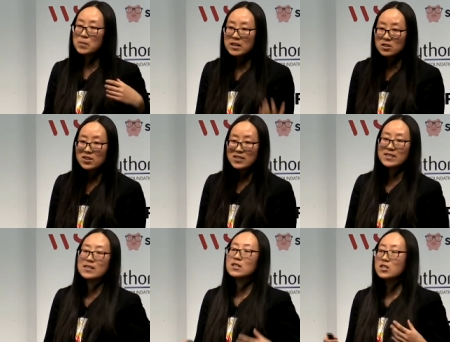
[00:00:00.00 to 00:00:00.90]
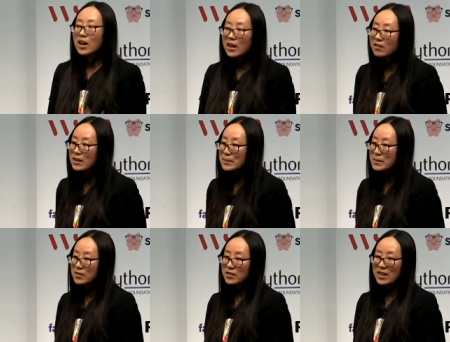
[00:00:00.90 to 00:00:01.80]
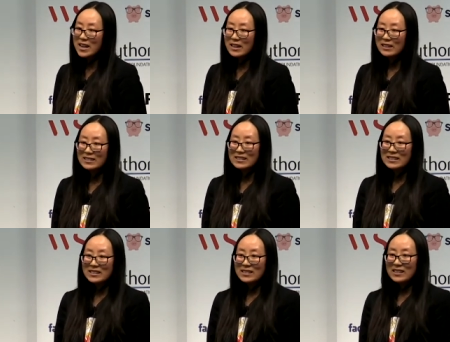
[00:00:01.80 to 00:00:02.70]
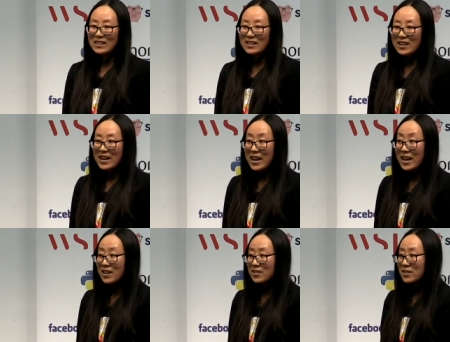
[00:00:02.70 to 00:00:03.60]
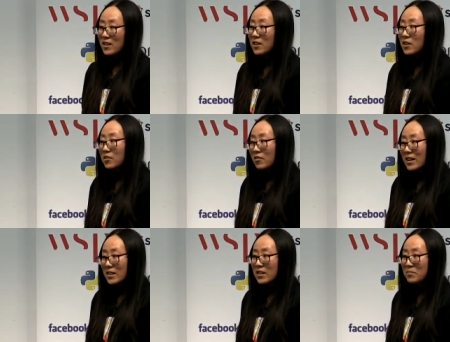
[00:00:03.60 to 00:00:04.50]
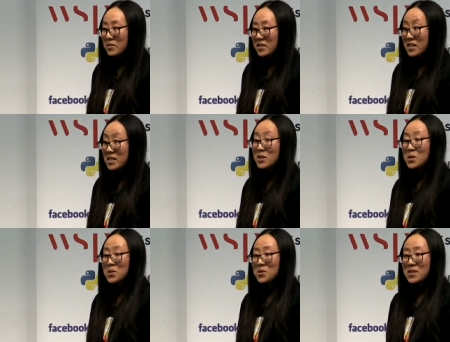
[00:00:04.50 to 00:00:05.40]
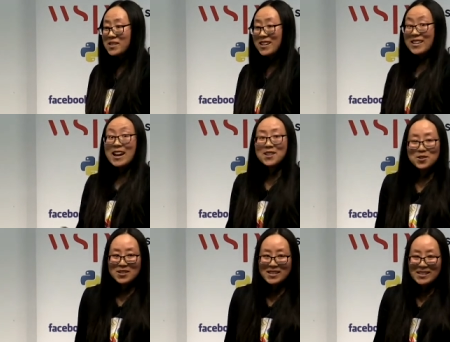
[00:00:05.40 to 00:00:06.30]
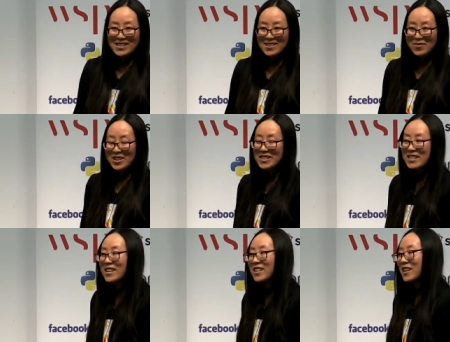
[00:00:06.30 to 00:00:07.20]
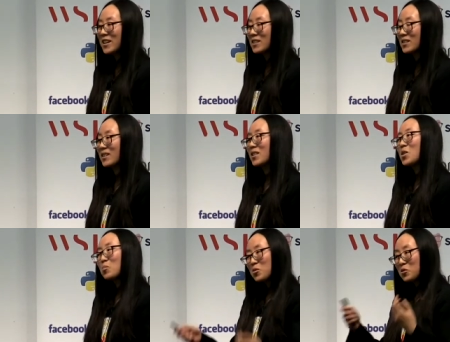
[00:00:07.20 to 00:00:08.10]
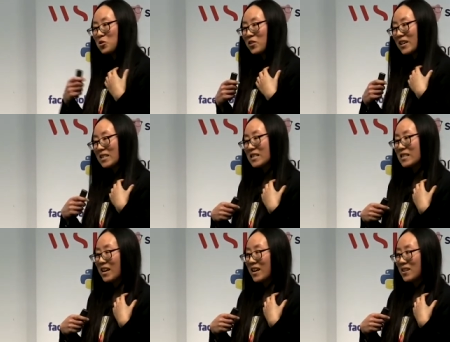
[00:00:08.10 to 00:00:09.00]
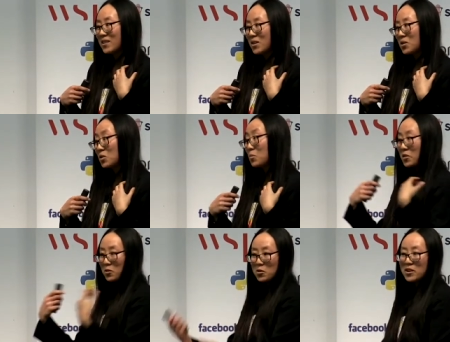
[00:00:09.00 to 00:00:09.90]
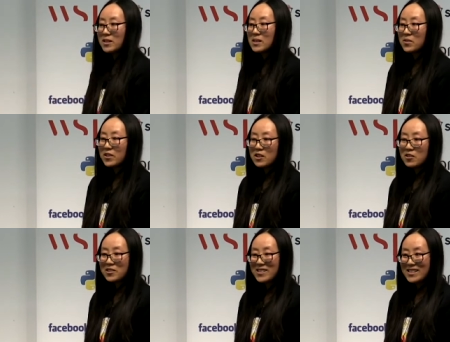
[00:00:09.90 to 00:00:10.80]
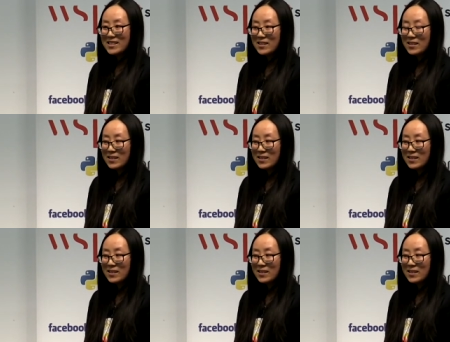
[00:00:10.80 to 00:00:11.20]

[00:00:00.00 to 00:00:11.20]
pictures and diagrams where you can. And another great tip is to use analogies because they connect what you're trying to say to what the audience already knows.